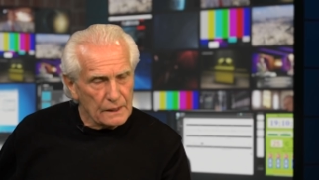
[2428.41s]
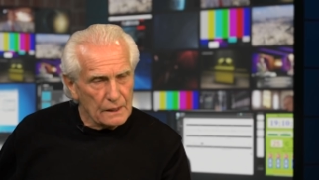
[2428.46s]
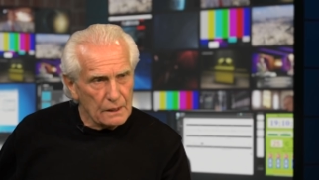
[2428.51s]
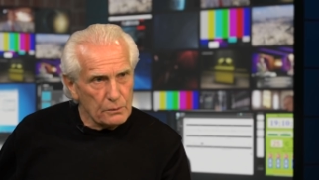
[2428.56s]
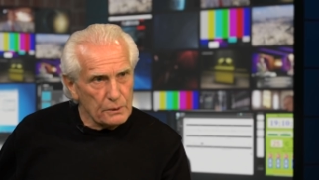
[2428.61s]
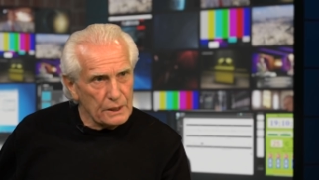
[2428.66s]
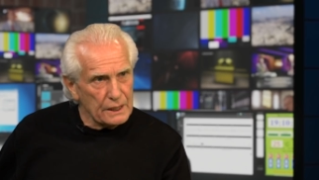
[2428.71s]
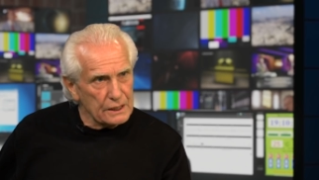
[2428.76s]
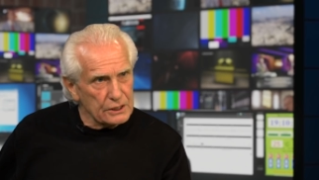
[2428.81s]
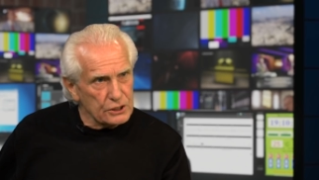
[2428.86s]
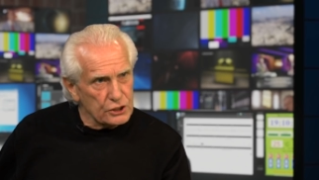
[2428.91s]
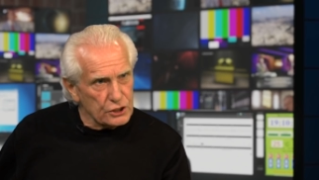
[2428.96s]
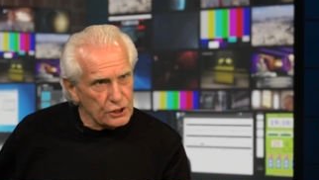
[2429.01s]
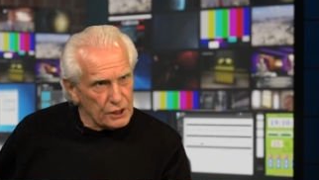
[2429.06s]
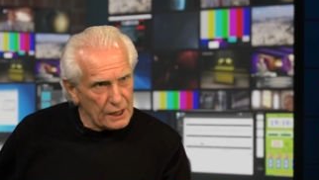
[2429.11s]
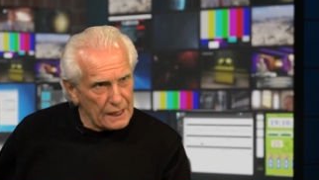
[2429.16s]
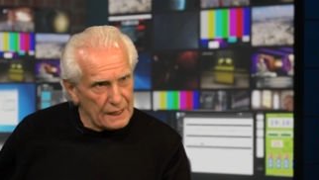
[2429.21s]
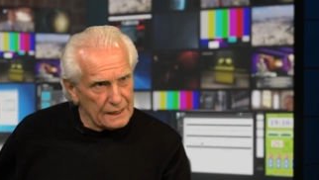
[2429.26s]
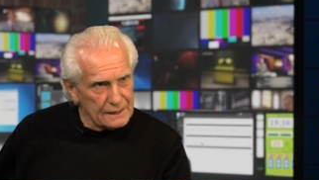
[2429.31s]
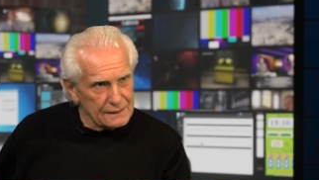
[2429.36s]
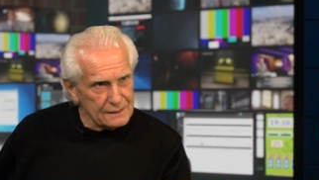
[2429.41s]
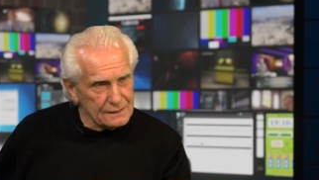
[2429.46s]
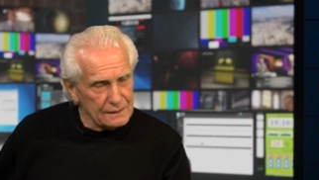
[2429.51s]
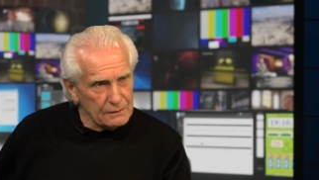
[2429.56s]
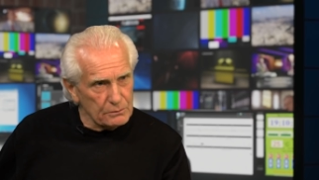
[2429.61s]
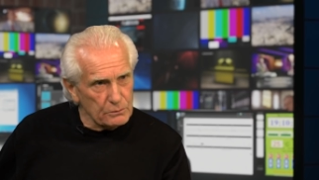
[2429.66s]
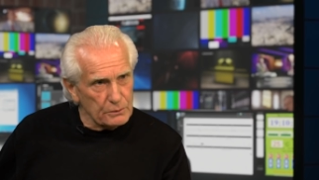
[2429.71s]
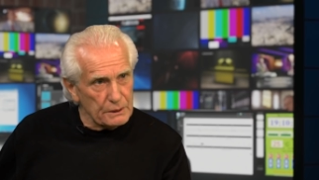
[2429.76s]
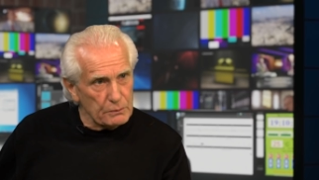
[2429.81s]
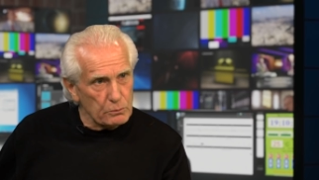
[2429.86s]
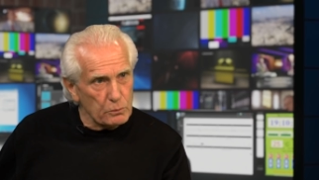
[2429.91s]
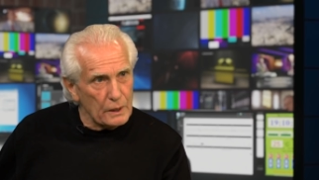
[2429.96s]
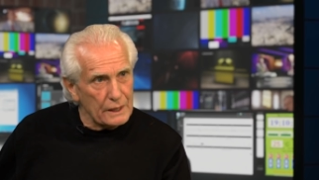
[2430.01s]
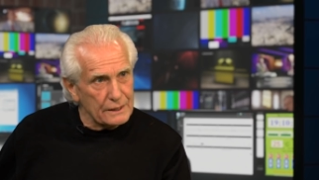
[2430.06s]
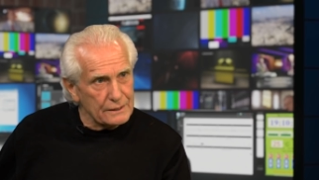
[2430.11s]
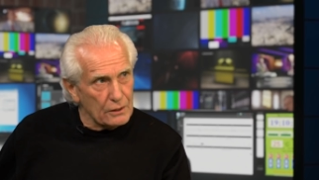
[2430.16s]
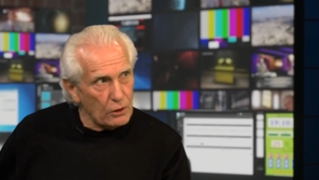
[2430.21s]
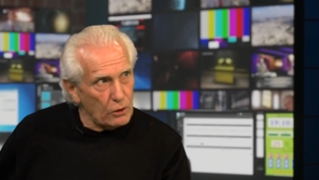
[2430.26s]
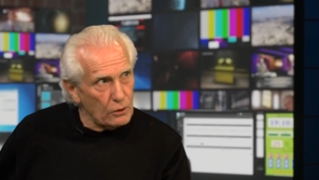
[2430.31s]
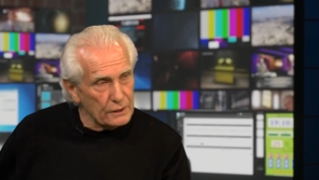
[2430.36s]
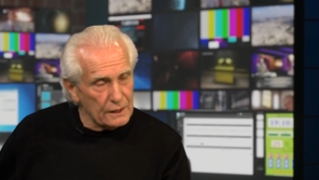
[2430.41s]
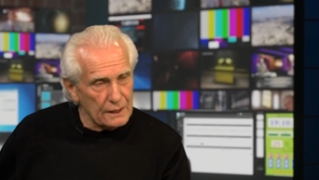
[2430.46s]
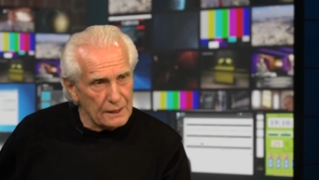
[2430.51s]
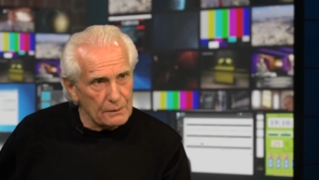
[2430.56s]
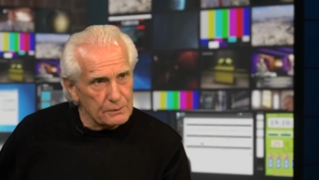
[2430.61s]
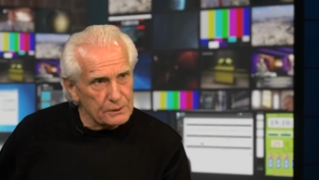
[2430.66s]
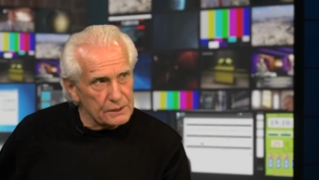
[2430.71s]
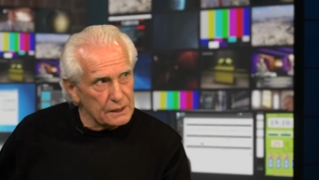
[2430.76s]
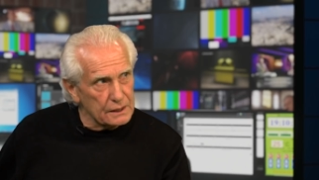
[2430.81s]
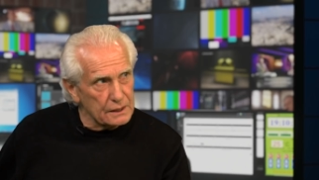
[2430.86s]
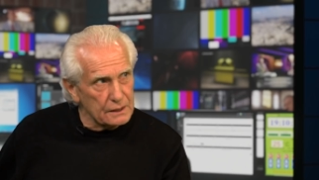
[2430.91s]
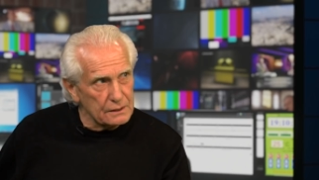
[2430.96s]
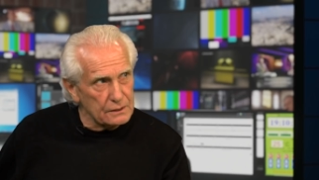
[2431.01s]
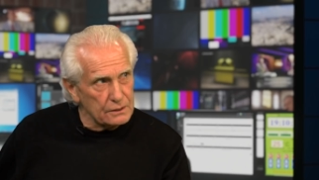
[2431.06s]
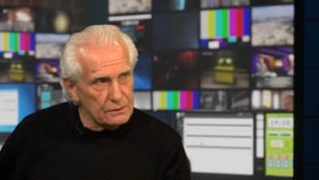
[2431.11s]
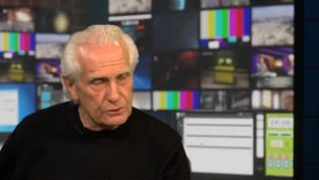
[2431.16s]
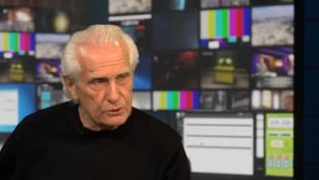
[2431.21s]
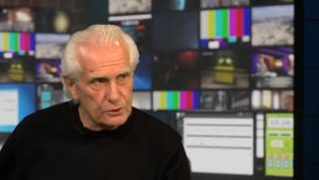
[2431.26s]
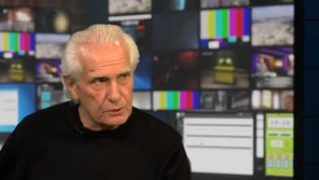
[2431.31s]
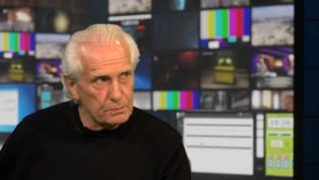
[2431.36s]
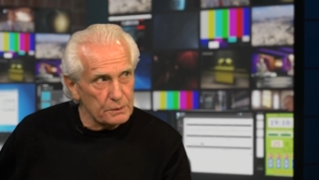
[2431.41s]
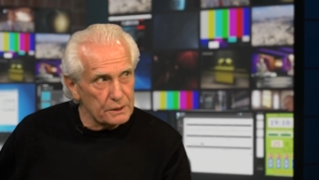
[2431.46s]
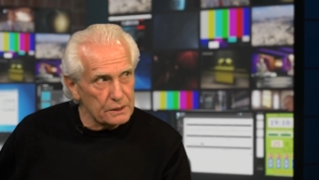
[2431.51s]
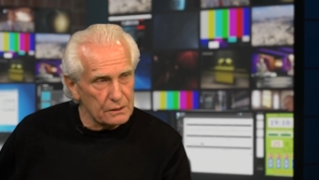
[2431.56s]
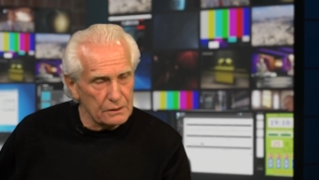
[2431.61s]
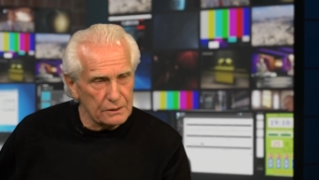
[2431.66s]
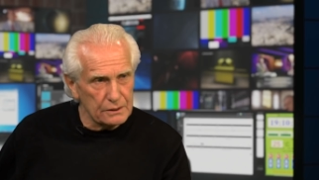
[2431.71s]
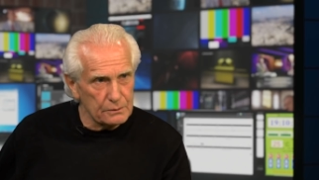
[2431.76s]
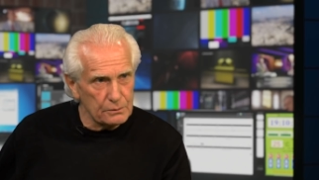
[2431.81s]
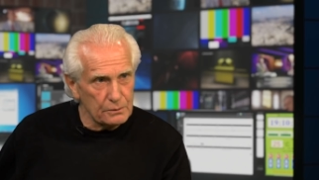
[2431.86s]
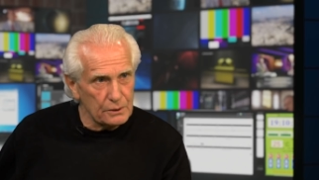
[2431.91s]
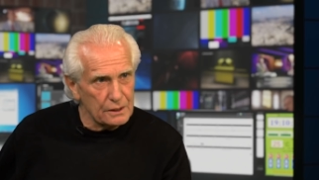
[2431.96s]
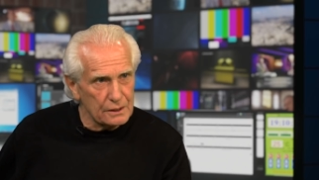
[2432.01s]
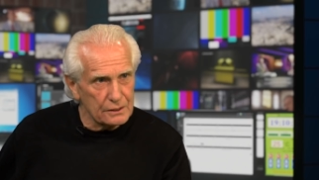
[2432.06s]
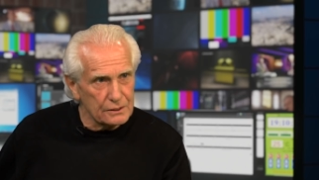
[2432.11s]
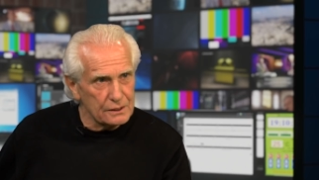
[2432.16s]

We had a chat and we went on, and I was thinking, you should be going to work.